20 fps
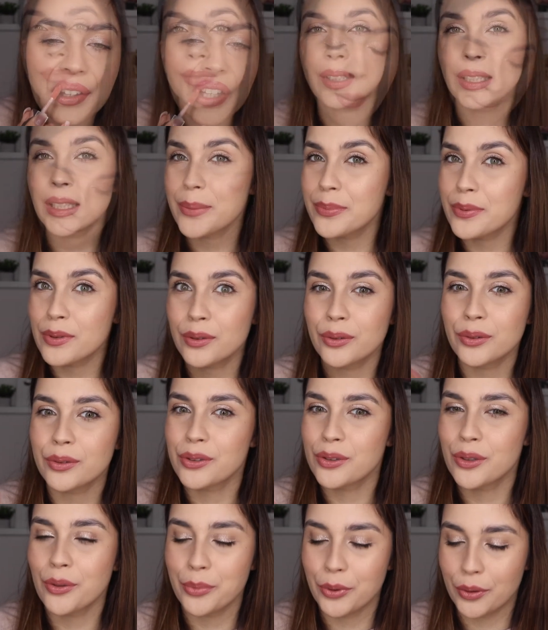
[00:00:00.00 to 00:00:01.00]
The lips look
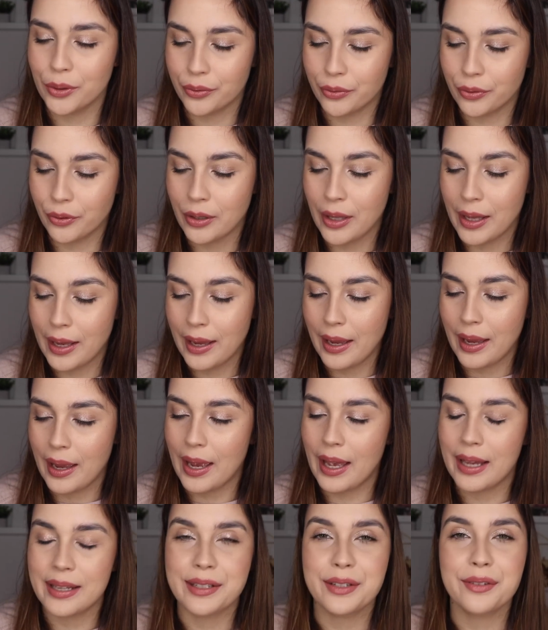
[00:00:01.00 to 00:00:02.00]
so beautiful,
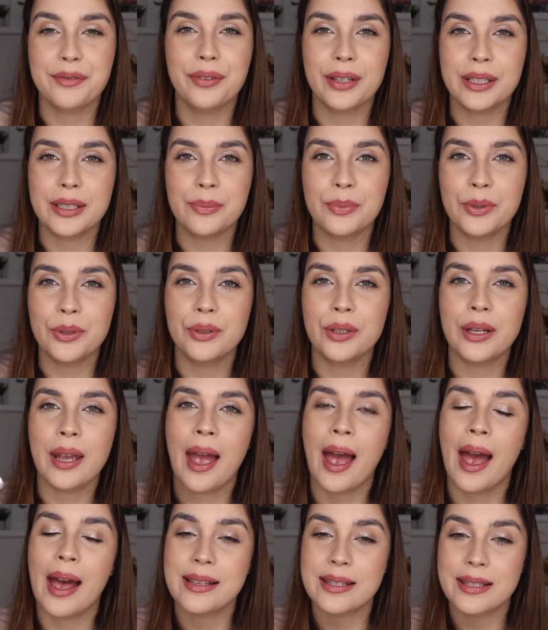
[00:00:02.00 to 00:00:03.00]
and the Fenty Beauty
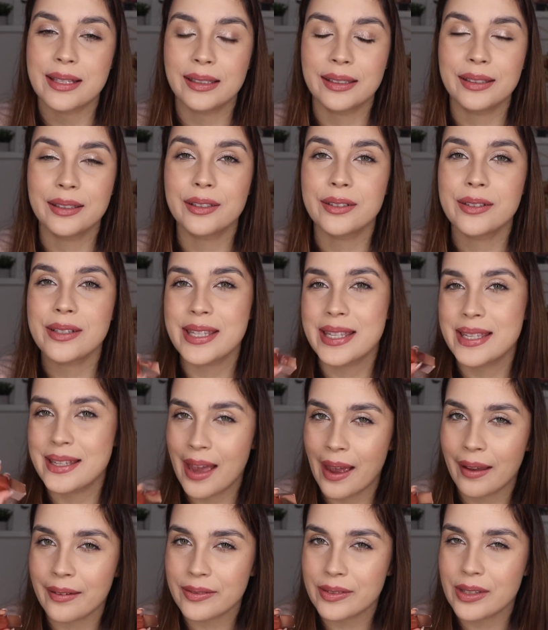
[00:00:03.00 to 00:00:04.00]
has a little
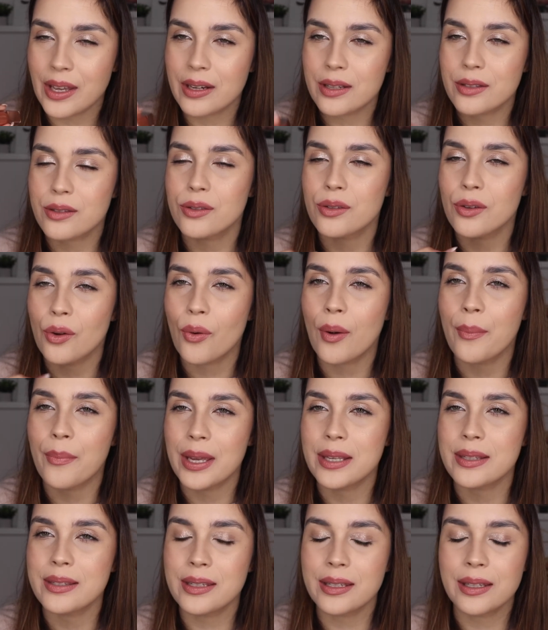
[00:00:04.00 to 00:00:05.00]
scent that it's so
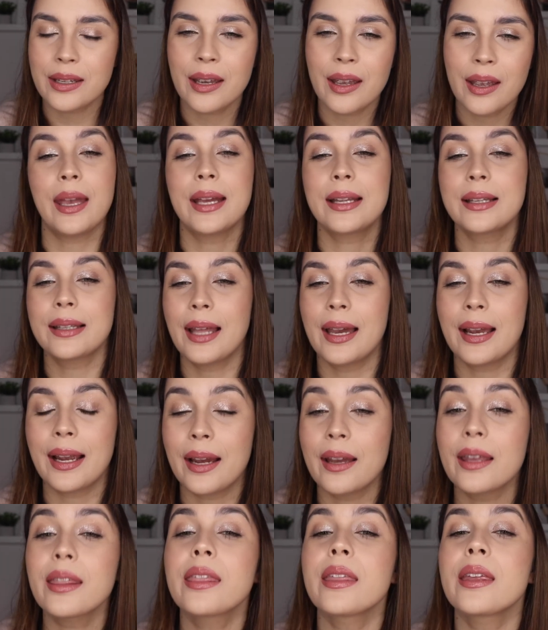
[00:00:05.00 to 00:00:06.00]
amazing, and like
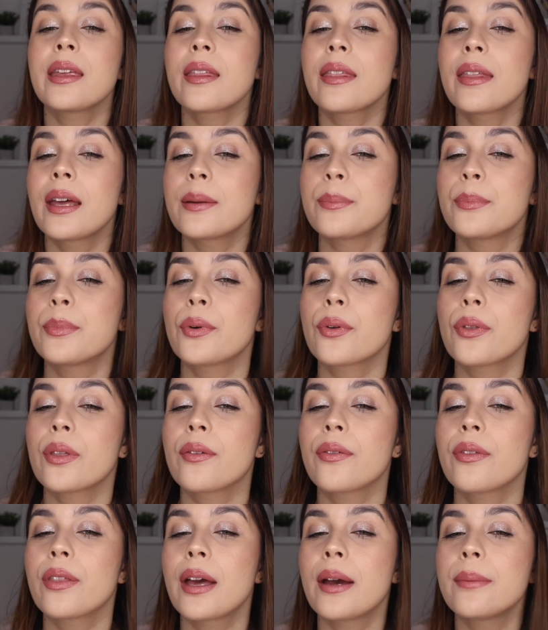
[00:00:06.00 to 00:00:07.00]
I think that both
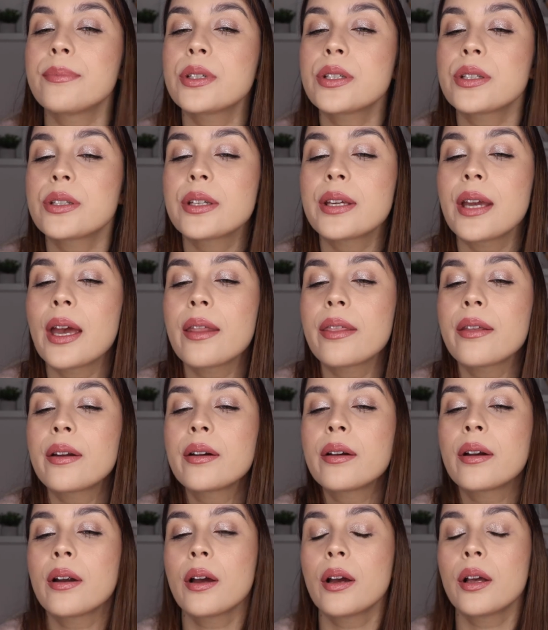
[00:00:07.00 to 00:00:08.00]
of them
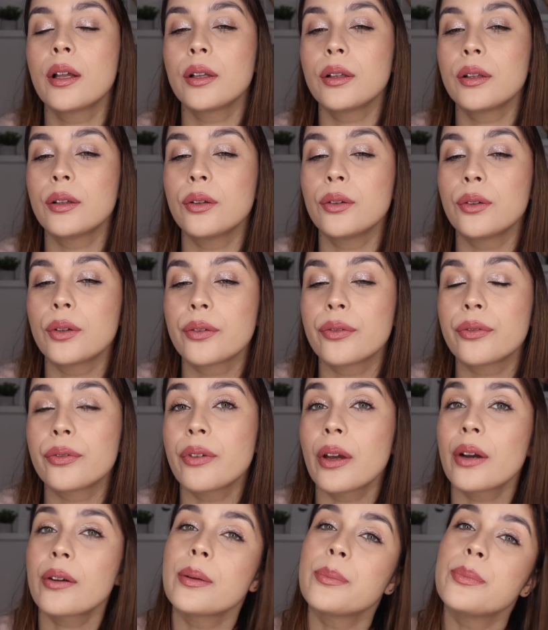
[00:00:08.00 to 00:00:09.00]
together look
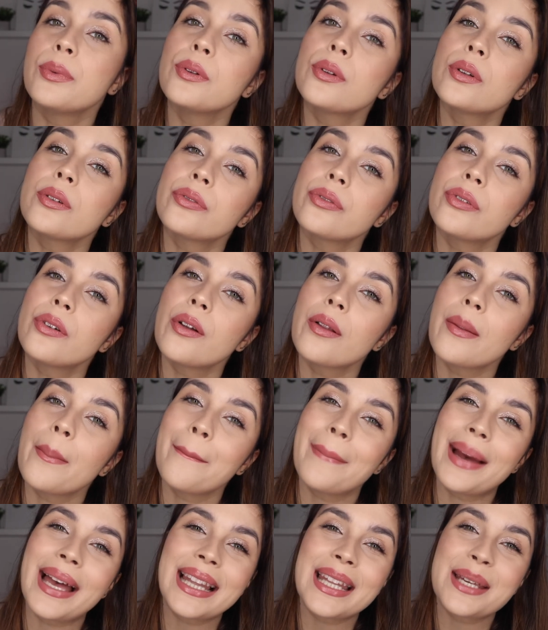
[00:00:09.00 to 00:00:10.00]
very beautiful.
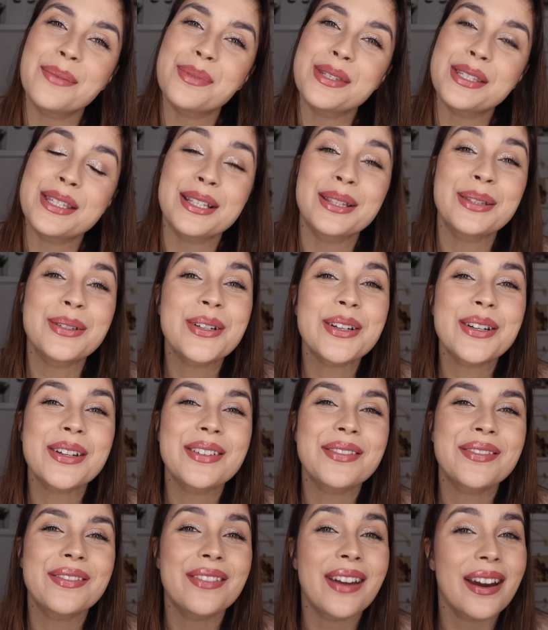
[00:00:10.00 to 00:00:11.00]
My lips look
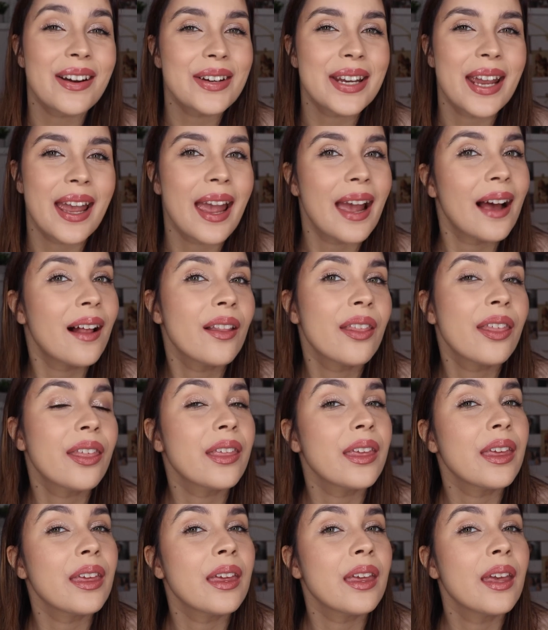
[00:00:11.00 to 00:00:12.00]
very
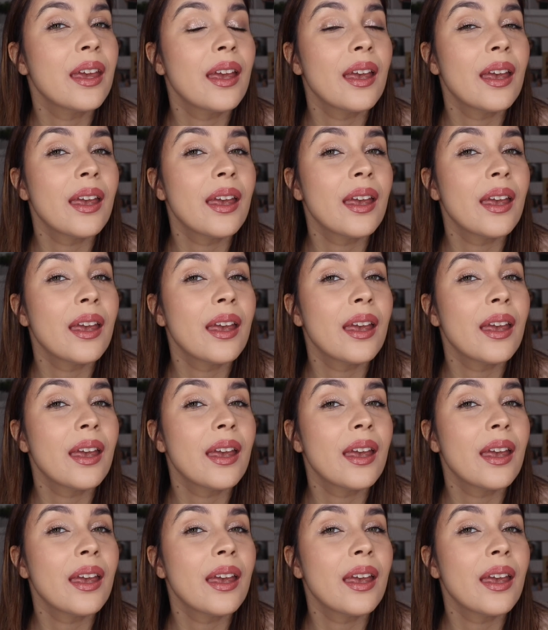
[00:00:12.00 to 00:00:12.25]
healthy